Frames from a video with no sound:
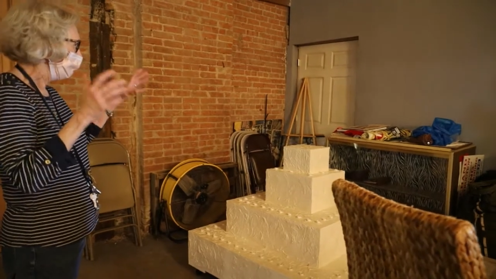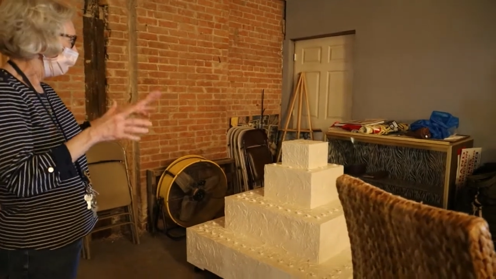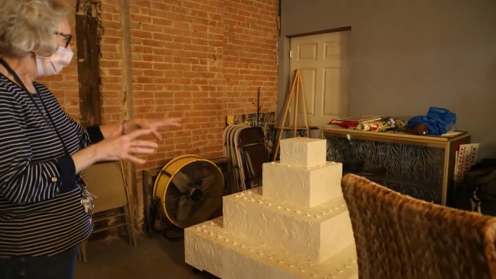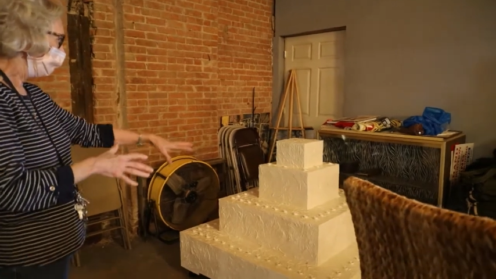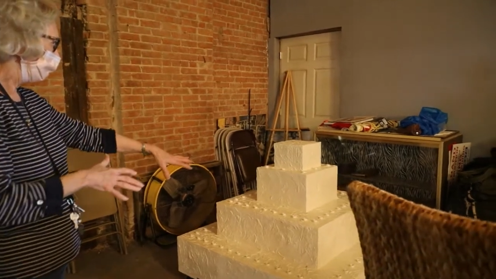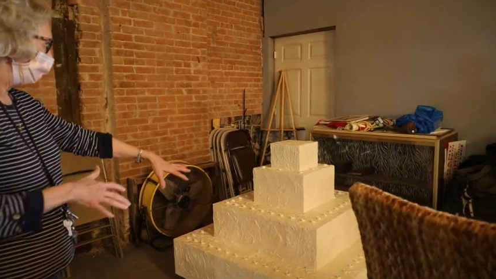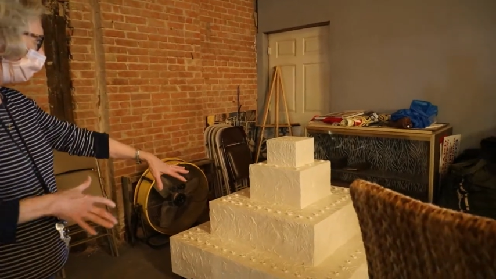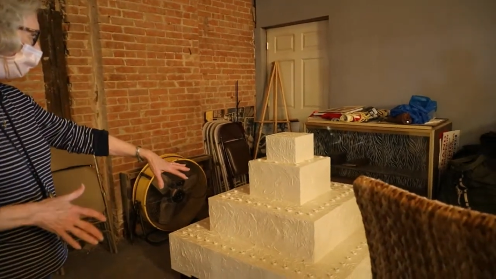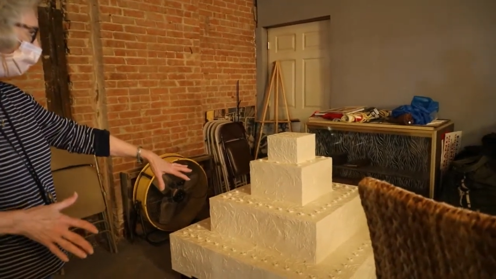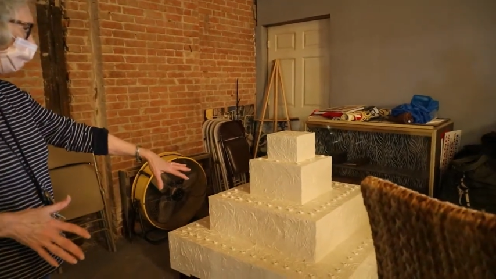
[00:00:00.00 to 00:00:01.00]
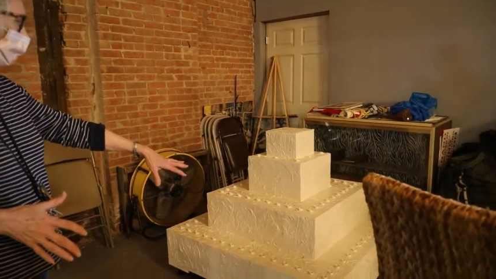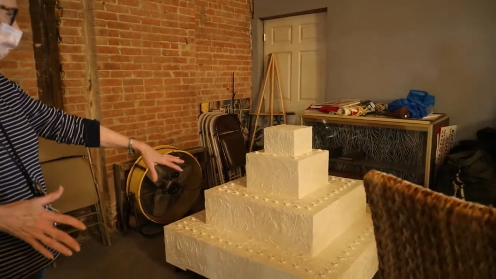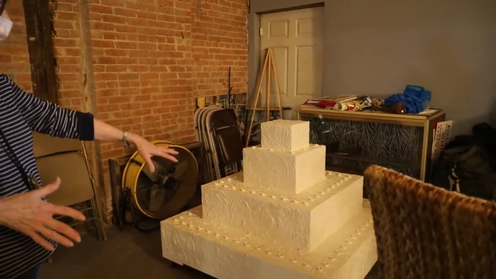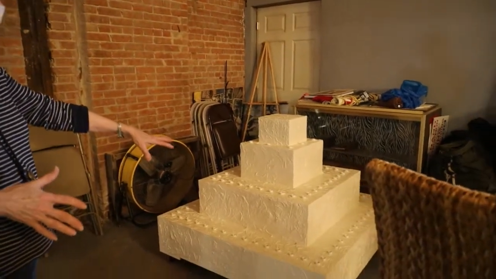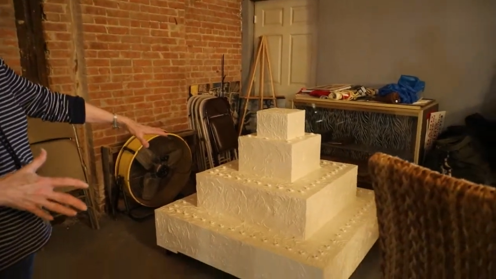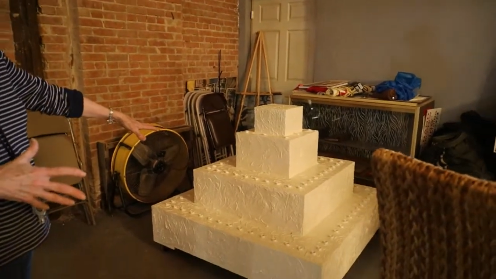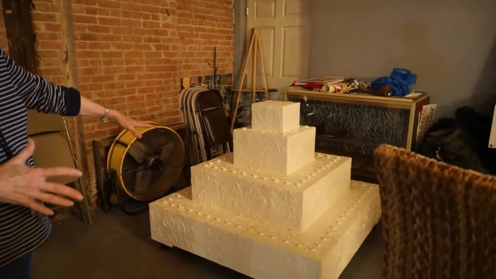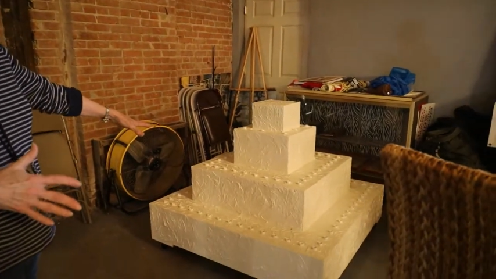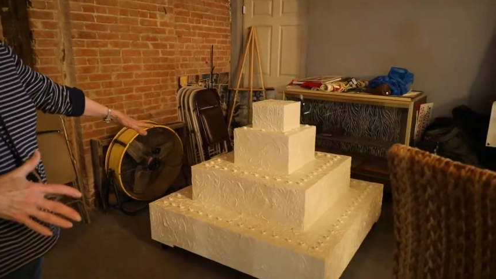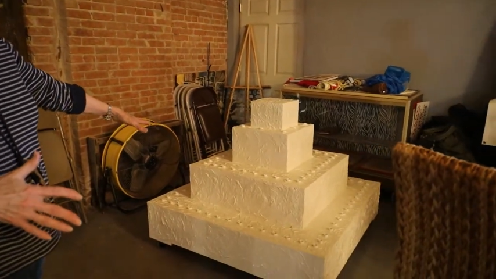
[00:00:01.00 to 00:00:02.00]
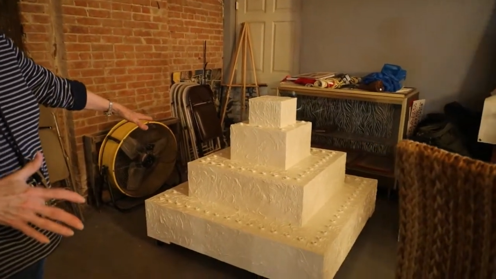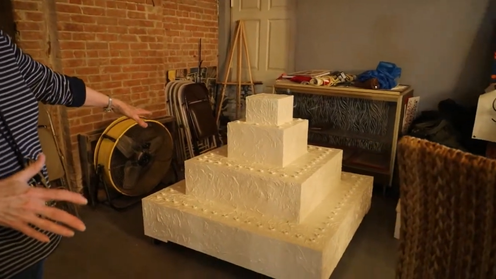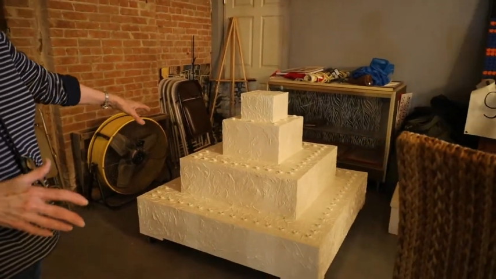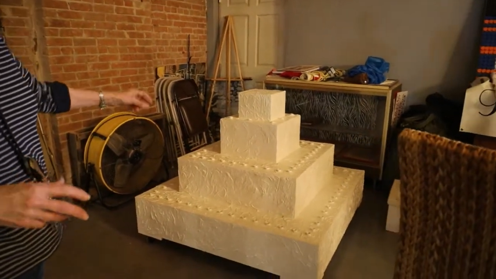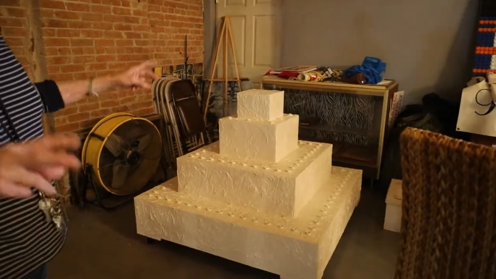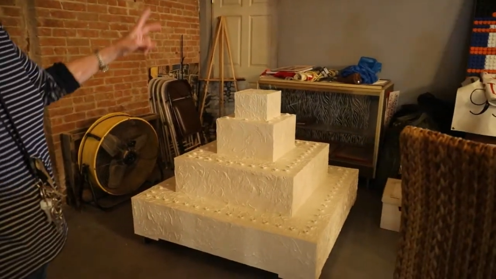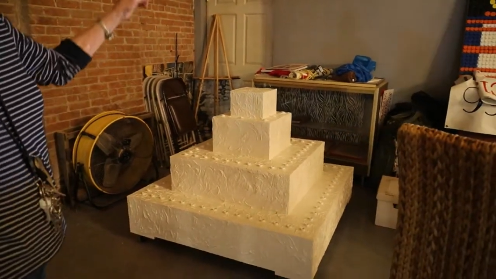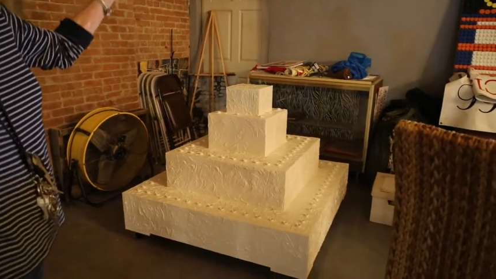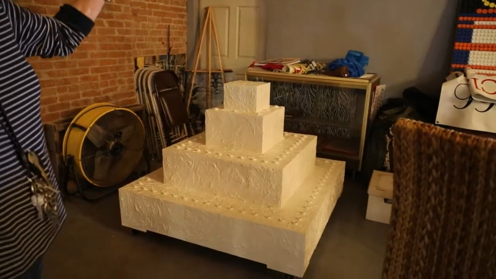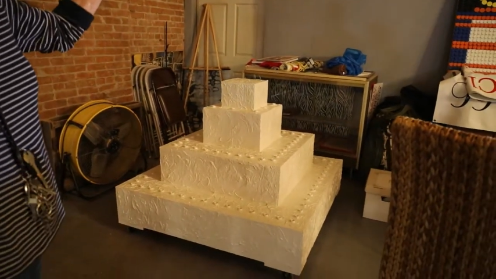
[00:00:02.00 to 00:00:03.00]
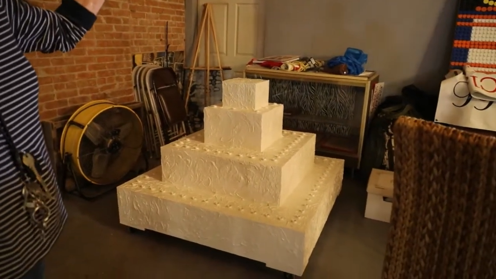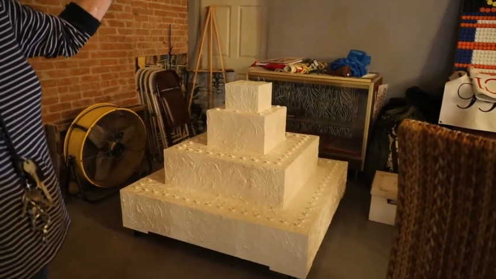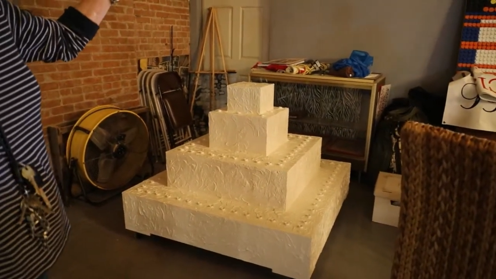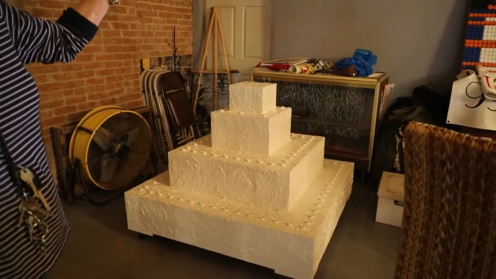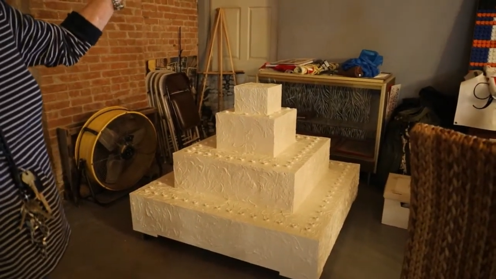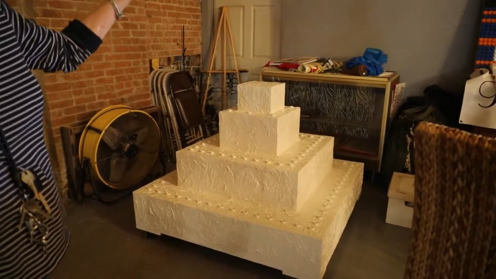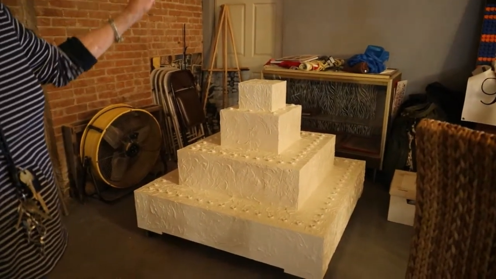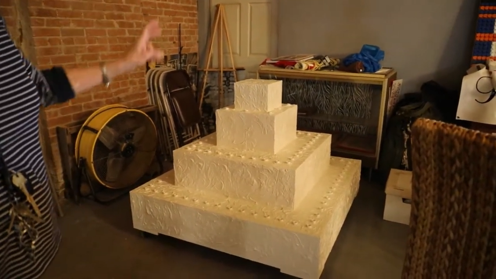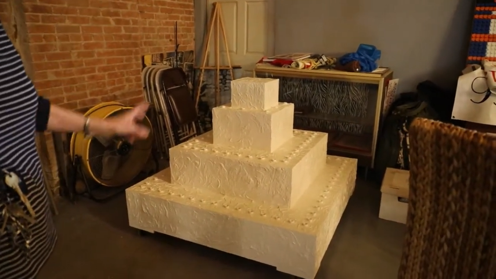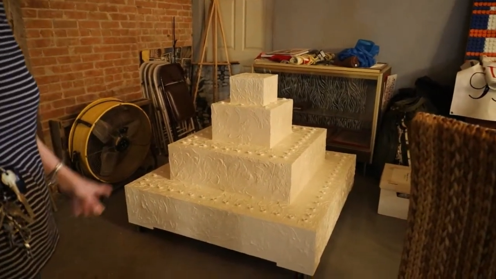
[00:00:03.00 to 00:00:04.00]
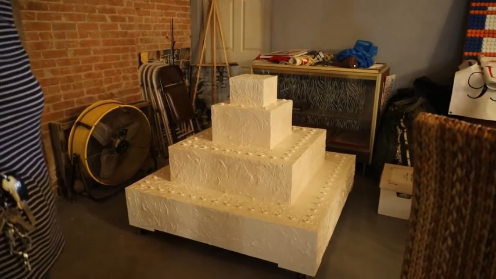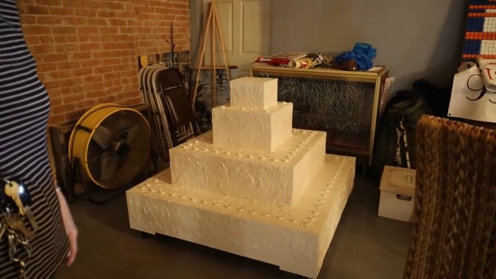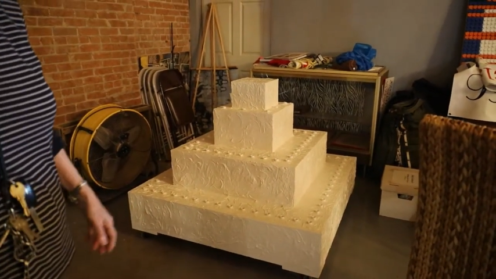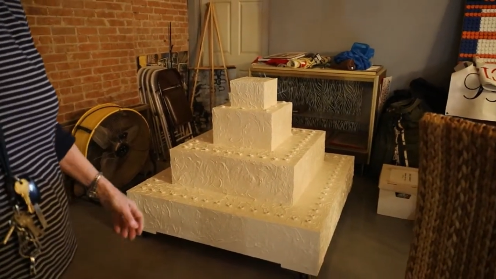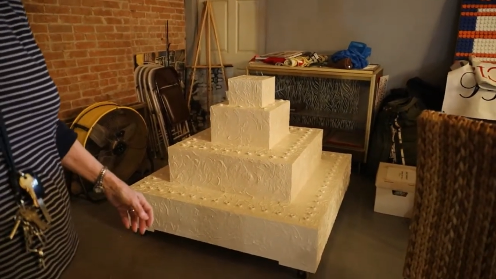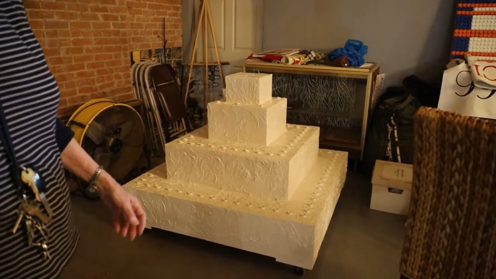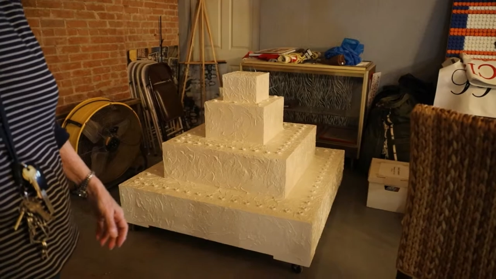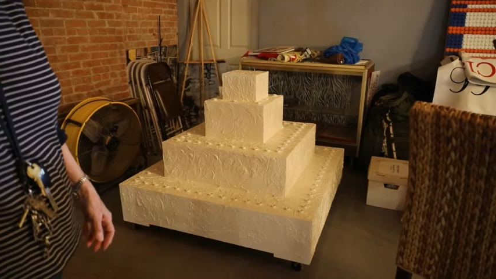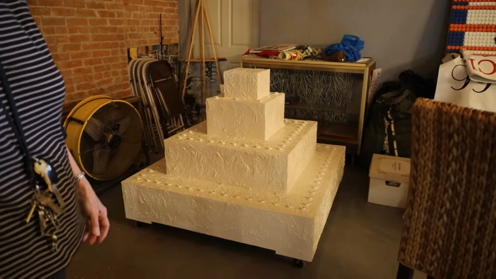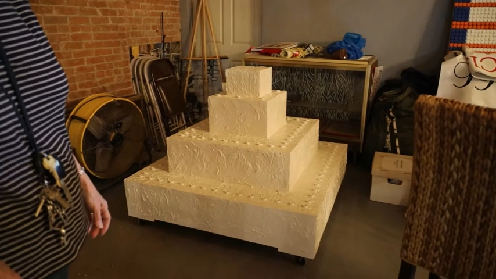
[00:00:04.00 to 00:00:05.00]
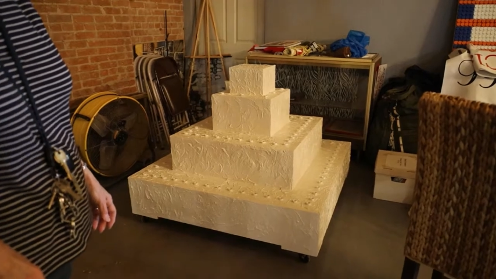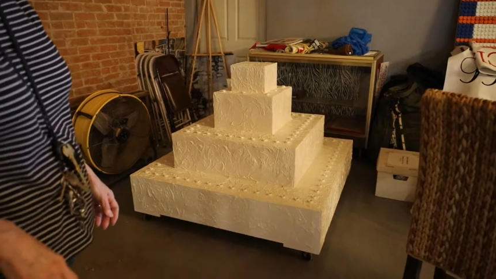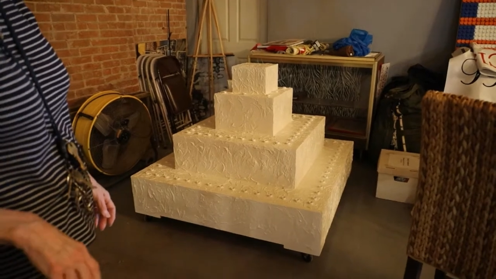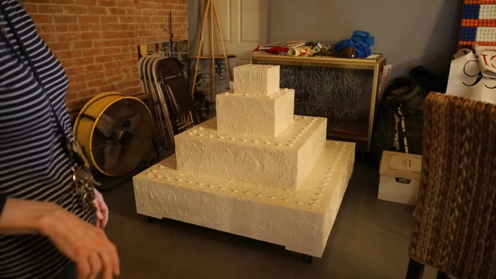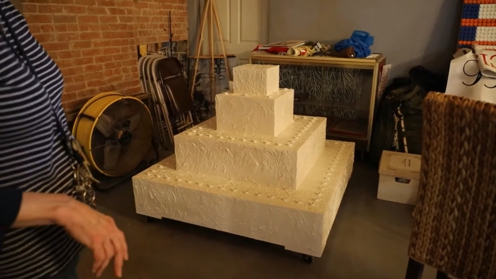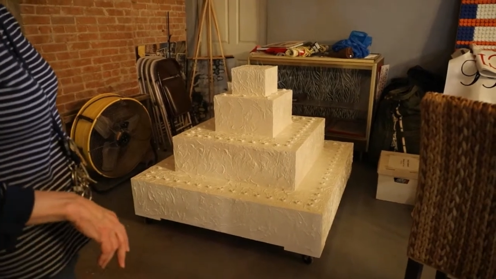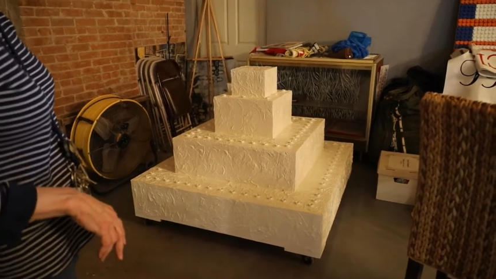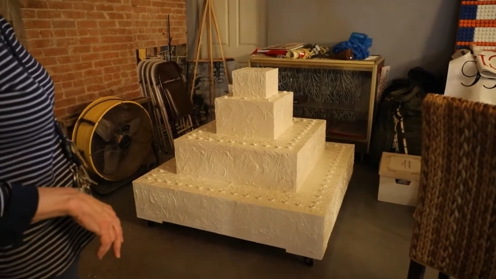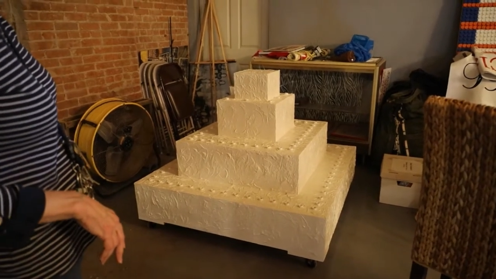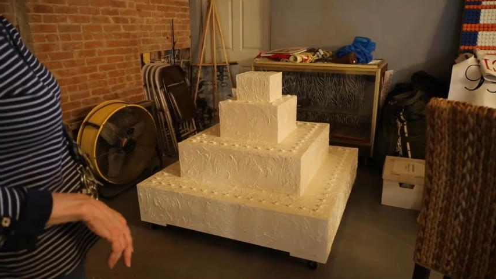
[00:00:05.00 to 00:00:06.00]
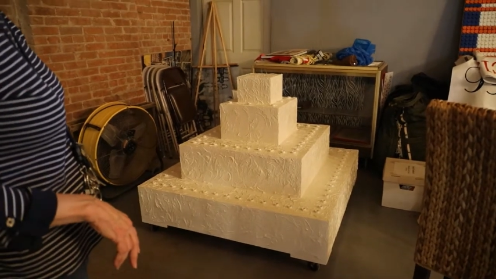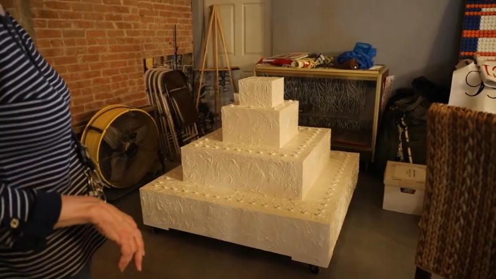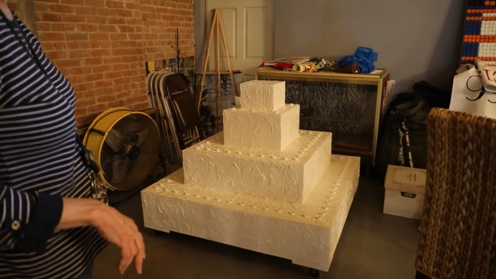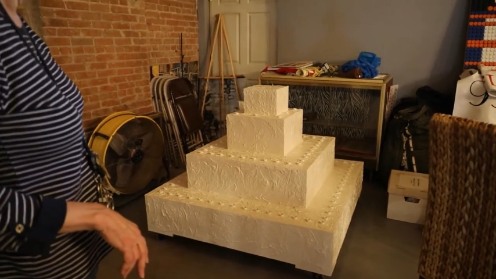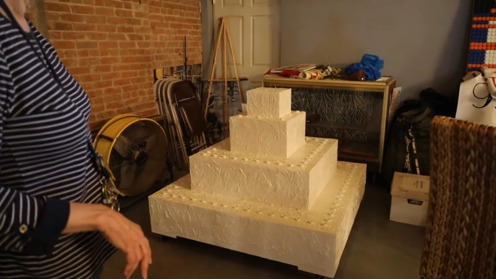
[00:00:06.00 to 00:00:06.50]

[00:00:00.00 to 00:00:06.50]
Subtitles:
No face is visible, so there are no lips to read.